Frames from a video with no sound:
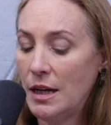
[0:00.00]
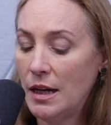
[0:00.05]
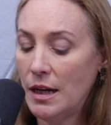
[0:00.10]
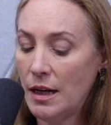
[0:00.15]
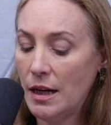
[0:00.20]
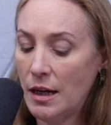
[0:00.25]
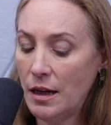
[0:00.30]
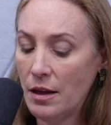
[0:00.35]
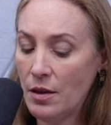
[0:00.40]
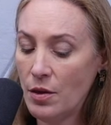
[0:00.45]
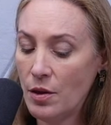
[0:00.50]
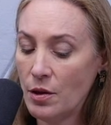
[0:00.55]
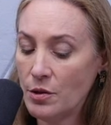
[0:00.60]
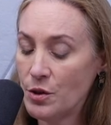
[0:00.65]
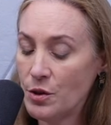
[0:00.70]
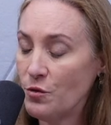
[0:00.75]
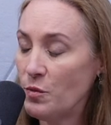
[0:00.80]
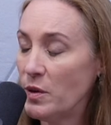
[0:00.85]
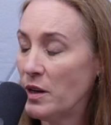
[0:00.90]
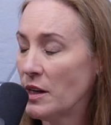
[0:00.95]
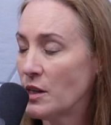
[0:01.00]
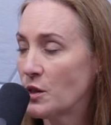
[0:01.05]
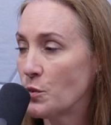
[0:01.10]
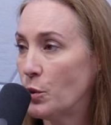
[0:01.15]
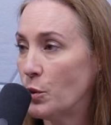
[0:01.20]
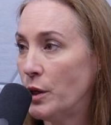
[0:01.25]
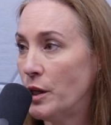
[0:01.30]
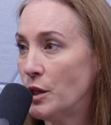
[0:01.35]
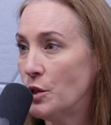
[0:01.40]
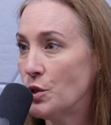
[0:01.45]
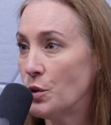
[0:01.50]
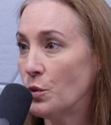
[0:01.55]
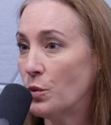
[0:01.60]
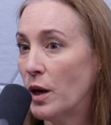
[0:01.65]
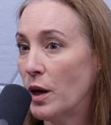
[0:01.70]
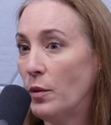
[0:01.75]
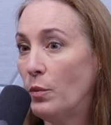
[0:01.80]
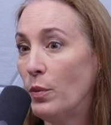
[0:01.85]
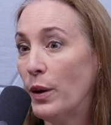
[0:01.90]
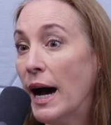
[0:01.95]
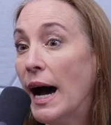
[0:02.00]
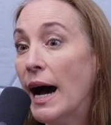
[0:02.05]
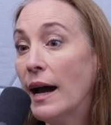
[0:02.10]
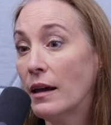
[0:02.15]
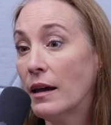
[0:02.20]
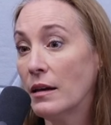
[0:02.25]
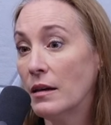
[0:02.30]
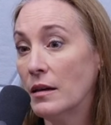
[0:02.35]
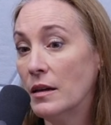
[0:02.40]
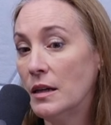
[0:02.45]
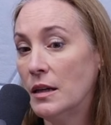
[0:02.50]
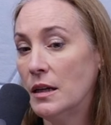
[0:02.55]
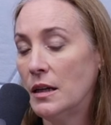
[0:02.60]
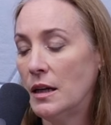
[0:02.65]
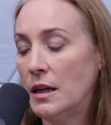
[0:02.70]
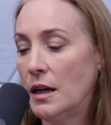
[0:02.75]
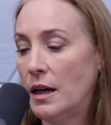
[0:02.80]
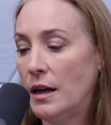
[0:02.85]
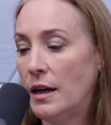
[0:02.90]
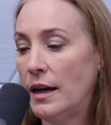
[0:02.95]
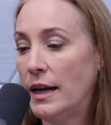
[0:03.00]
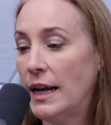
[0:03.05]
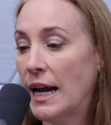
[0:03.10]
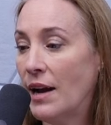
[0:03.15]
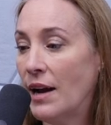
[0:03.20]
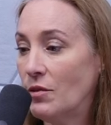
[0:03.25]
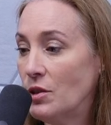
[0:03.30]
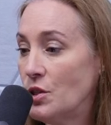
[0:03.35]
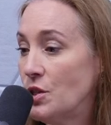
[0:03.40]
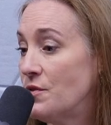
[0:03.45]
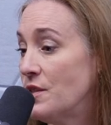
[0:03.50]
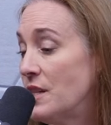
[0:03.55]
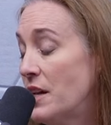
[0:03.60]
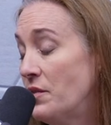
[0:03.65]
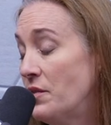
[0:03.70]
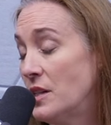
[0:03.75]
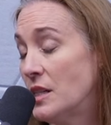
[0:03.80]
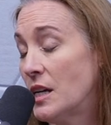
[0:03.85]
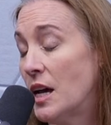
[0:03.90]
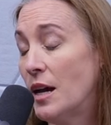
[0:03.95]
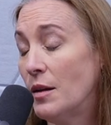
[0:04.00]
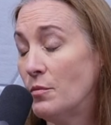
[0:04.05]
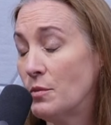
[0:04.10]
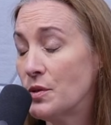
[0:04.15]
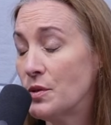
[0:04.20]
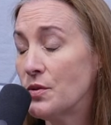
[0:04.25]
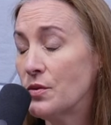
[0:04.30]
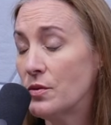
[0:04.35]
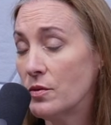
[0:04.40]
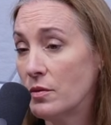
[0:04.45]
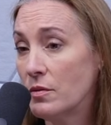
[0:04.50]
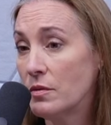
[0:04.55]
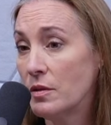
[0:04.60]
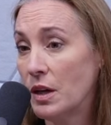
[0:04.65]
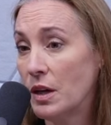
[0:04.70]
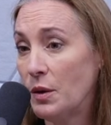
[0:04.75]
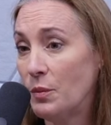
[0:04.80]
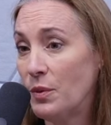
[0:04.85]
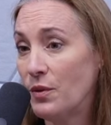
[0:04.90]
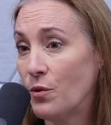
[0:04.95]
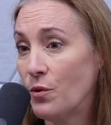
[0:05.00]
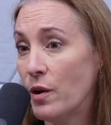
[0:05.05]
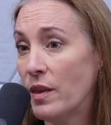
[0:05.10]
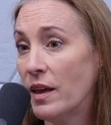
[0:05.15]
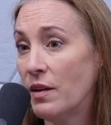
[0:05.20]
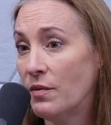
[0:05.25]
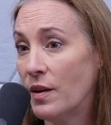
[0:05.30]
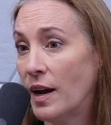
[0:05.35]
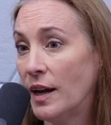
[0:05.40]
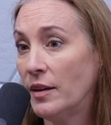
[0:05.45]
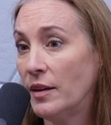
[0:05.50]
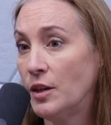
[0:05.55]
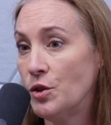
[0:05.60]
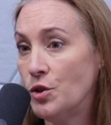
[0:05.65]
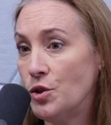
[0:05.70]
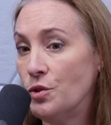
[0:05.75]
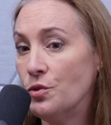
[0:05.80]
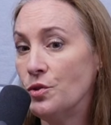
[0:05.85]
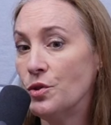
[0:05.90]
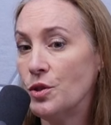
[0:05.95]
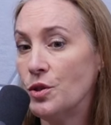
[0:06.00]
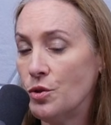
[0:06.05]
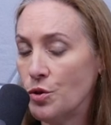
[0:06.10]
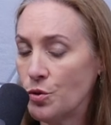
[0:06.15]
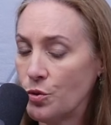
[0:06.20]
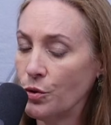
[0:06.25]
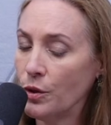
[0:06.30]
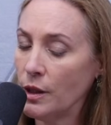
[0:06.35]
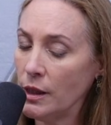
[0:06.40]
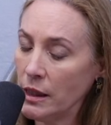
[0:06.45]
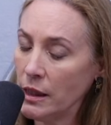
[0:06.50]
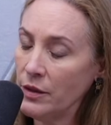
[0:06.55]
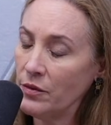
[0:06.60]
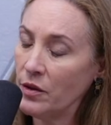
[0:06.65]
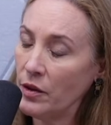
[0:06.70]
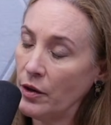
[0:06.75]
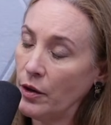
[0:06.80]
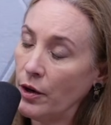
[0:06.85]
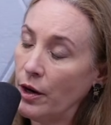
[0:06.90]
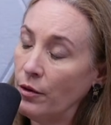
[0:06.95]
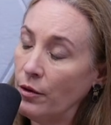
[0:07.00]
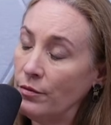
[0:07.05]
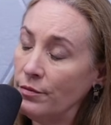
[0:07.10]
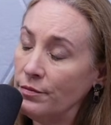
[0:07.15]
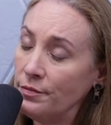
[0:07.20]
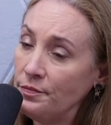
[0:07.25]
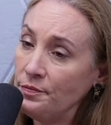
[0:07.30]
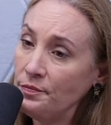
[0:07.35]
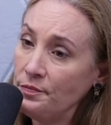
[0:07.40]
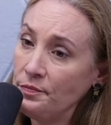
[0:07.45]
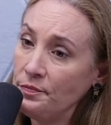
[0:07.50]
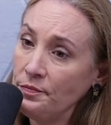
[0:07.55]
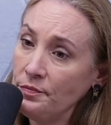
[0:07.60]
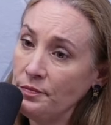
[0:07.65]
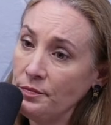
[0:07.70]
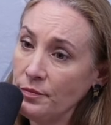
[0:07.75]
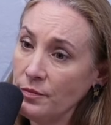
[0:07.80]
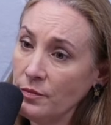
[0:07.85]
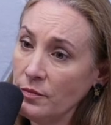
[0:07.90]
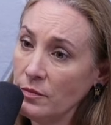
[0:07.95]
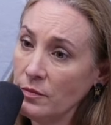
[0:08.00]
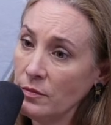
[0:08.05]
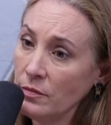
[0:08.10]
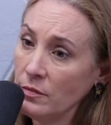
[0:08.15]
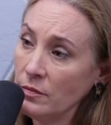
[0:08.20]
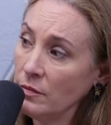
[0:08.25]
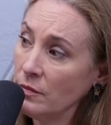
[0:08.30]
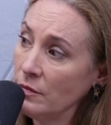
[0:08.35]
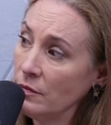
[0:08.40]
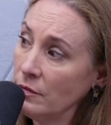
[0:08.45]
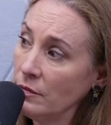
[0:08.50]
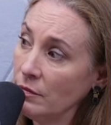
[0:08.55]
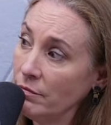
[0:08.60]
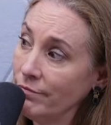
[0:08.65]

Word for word: uh, those who've been exploited to run back uh, an average of seven times uh, before they finally choose to truly leave on their own. Wow.